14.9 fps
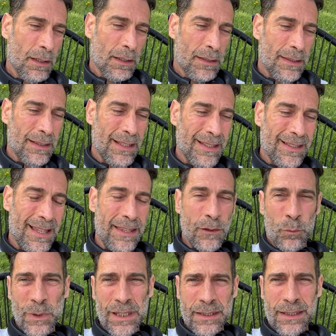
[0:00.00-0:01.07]
because it doesn't let
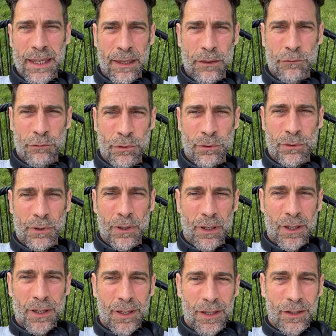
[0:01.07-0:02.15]
the weeds get through.
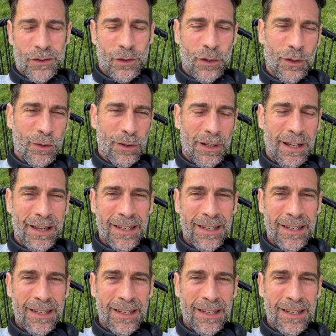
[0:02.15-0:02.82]
So I